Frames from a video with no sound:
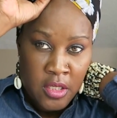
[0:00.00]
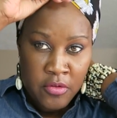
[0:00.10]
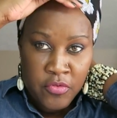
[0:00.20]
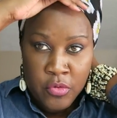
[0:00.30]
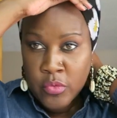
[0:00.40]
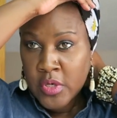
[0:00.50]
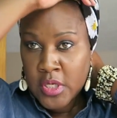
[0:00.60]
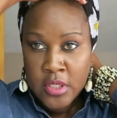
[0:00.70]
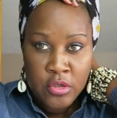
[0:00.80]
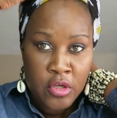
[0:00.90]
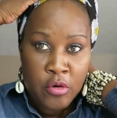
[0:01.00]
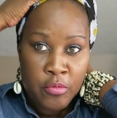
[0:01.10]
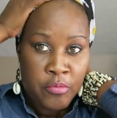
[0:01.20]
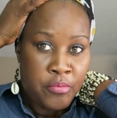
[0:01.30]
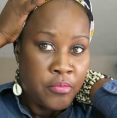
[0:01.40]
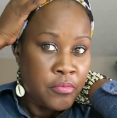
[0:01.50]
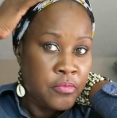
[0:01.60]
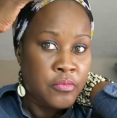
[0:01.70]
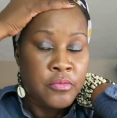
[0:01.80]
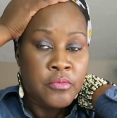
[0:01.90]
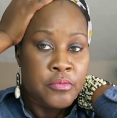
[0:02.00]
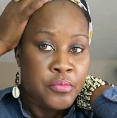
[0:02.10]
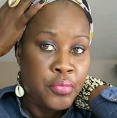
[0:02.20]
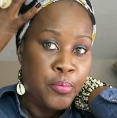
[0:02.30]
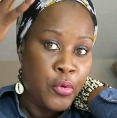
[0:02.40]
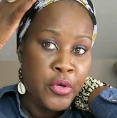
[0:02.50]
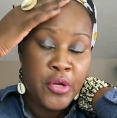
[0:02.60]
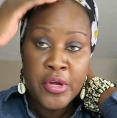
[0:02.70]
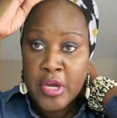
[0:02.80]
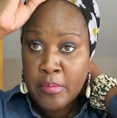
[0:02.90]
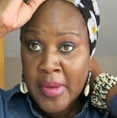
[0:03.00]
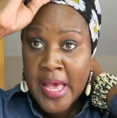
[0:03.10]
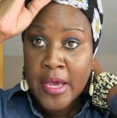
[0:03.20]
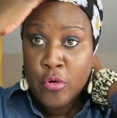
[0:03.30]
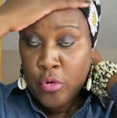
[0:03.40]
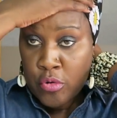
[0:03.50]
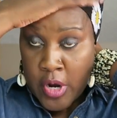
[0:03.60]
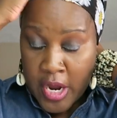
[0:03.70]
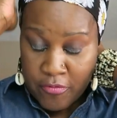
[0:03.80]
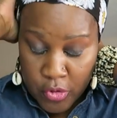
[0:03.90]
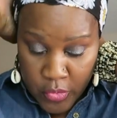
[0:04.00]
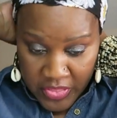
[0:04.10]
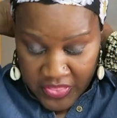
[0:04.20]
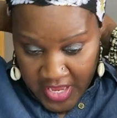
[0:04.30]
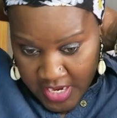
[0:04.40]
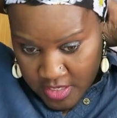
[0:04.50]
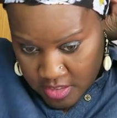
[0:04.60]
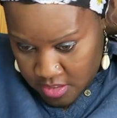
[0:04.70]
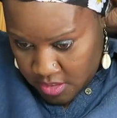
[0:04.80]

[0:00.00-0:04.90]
If you want it, you know, pull your hair back or however you want that.